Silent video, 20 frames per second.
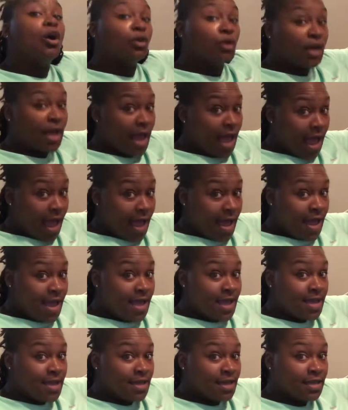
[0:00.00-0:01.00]
Okay.
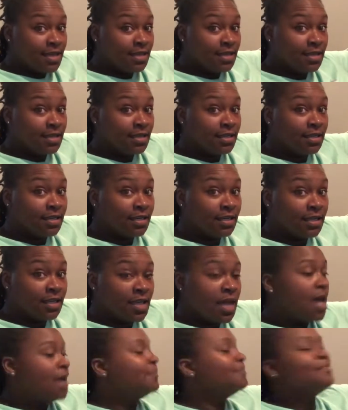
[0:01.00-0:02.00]
Uh, uh
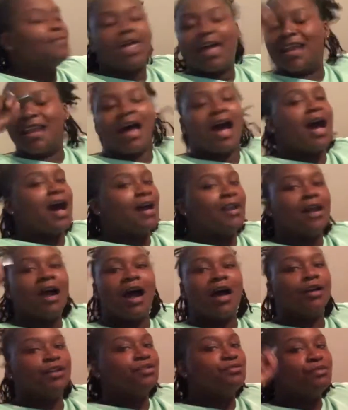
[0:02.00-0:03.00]
girl, hit play. Nah,
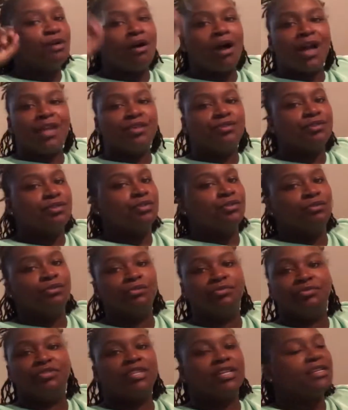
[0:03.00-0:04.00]
nah. You know how you
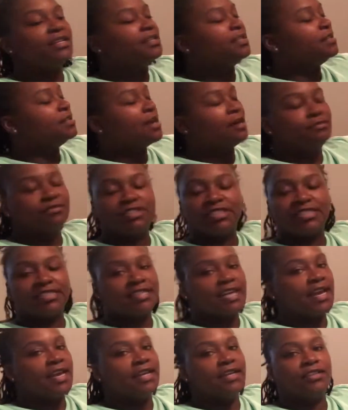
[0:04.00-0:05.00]
do. i I'm
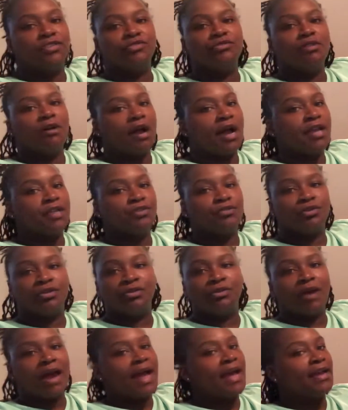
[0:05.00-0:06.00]
just saying. You know how you
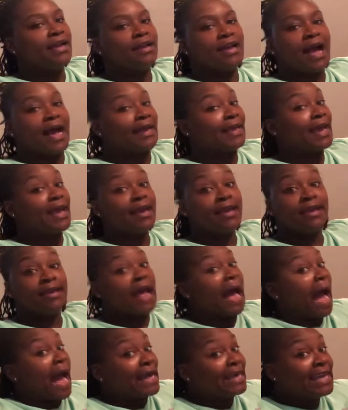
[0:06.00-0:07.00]
do. I ain't. I
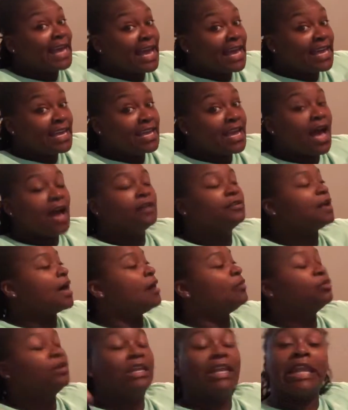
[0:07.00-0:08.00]
can't. I can't. I,
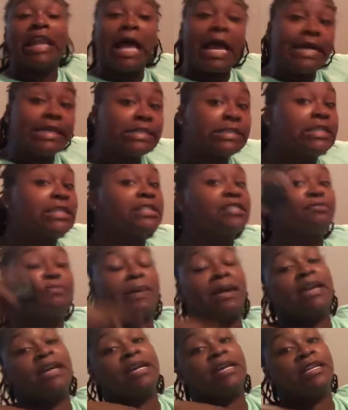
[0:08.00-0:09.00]
I would like to
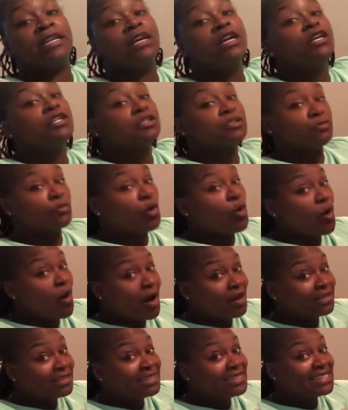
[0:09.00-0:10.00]
spend some
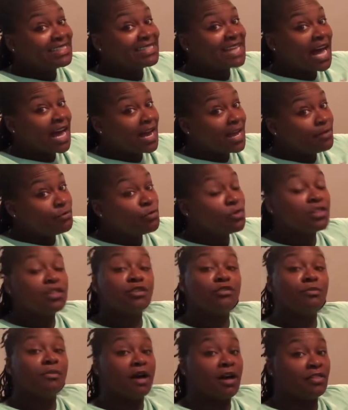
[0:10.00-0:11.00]
quality time
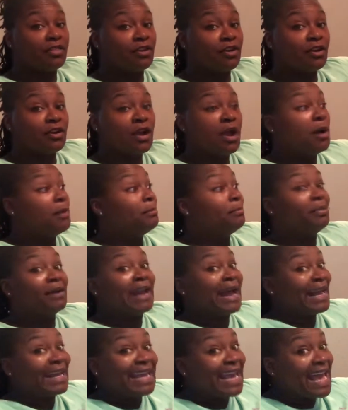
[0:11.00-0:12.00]
with you, mother. Well, you ain't
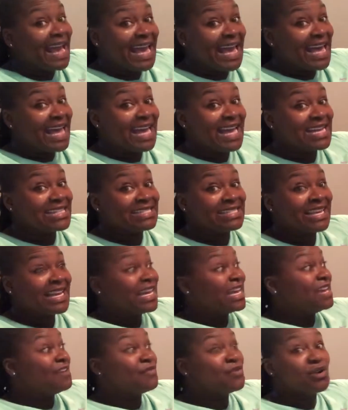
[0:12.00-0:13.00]
acting like it.
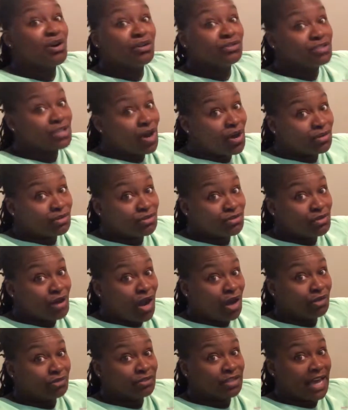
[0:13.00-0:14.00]
If you gonna talk through
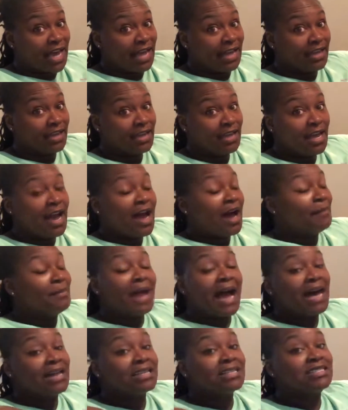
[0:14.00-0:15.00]
the whole thing. I
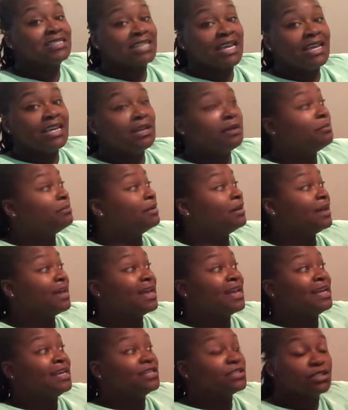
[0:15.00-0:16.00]
mean, I haven't seen it,
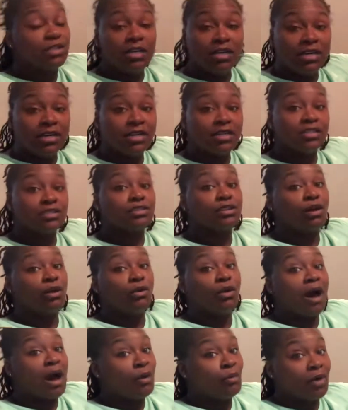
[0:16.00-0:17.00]
but it's good,
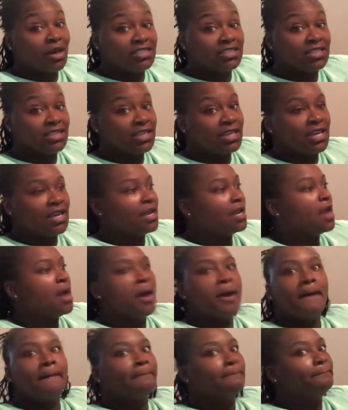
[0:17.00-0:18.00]
so I watch it again.
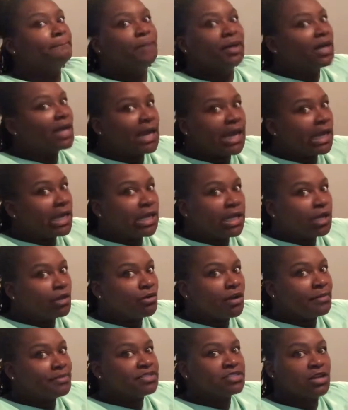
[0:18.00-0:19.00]
But I ain't
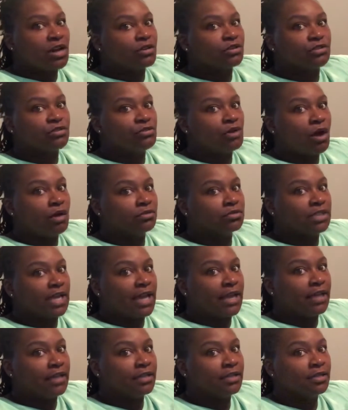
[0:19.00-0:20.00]
going ready to be talking uh, to
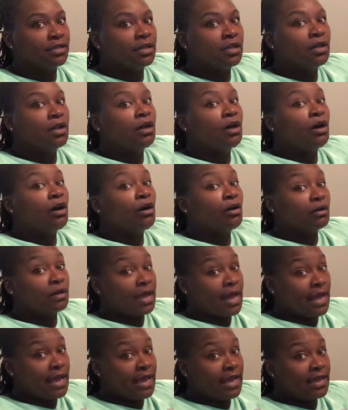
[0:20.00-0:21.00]
Mina, you don't spend
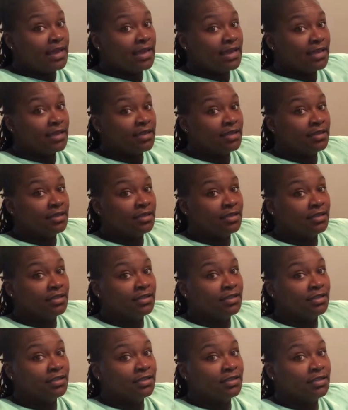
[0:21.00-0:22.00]
45 okay. minutes
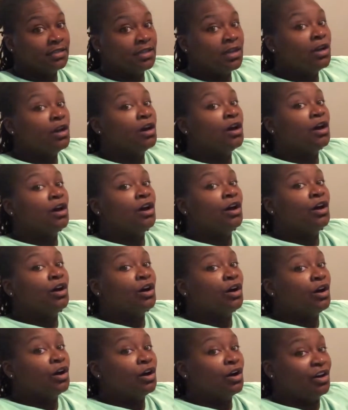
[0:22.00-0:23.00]
airing out that
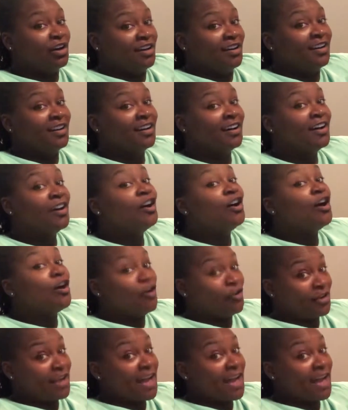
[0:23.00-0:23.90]
hole in your face, girl.